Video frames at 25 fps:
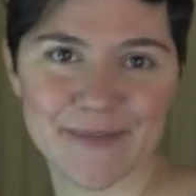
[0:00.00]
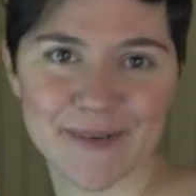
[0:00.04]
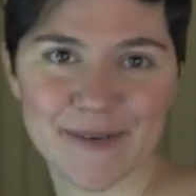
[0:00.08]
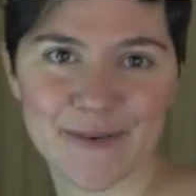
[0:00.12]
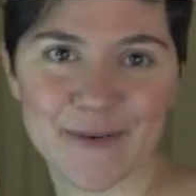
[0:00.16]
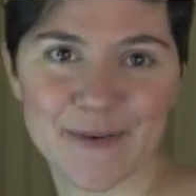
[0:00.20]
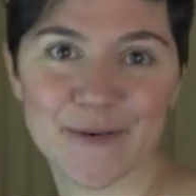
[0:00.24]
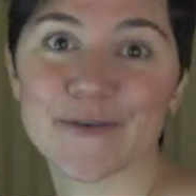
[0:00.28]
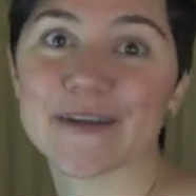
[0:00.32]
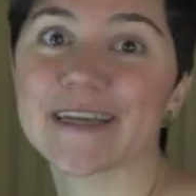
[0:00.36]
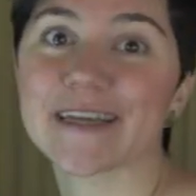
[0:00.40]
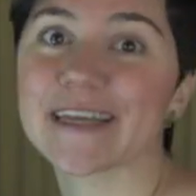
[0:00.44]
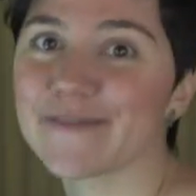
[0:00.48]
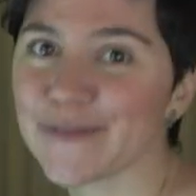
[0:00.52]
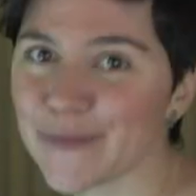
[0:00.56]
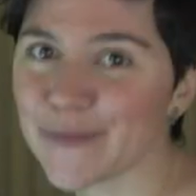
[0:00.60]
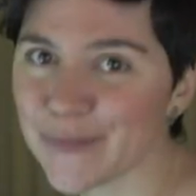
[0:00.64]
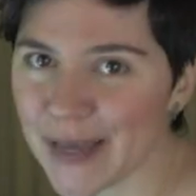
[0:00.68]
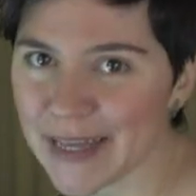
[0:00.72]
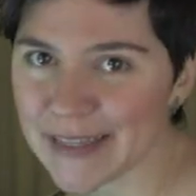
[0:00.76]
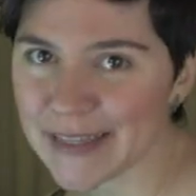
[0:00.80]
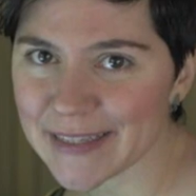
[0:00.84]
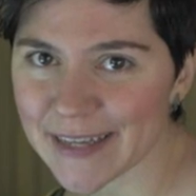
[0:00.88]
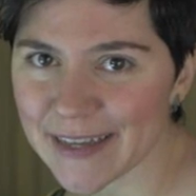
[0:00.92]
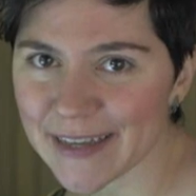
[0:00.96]
or even
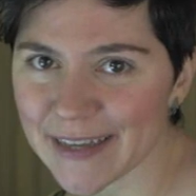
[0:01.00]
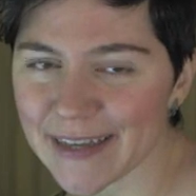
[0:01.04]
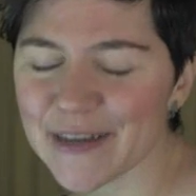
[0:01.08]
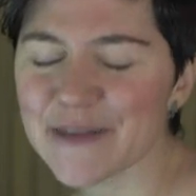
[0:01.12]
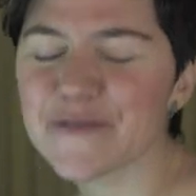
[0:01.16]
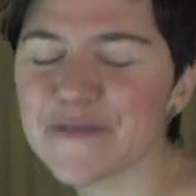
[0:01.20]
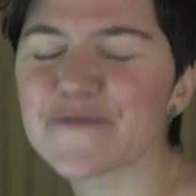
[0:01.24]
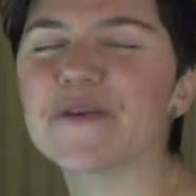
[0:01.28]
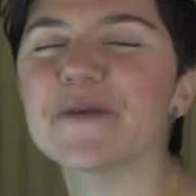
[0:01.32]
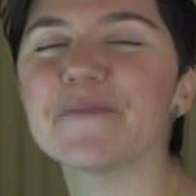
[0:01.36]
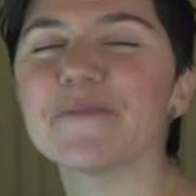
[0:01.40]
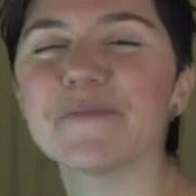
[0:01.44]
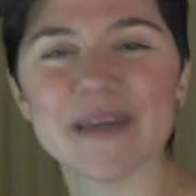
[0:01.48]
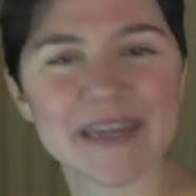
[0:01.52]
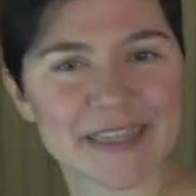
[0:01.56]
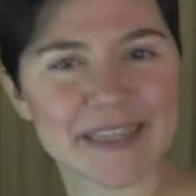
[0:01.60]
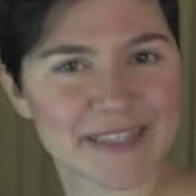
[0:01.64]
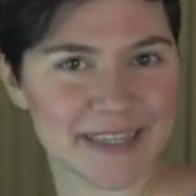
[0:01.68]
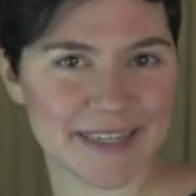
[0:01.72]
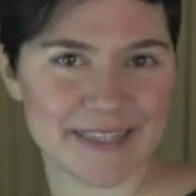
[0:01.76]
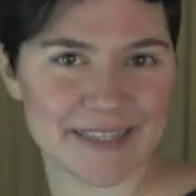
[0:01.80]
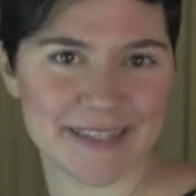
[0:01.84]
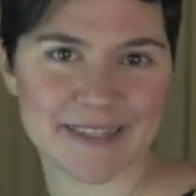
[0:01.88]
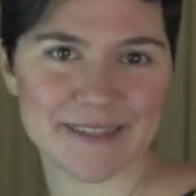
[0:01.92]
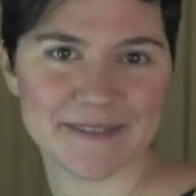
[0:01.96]
better, remix
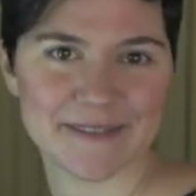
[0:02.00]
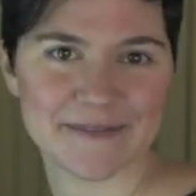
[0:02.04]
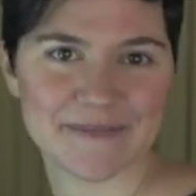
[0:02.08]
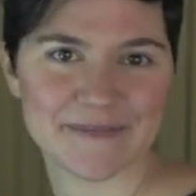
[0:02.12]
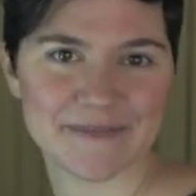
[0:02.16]
it.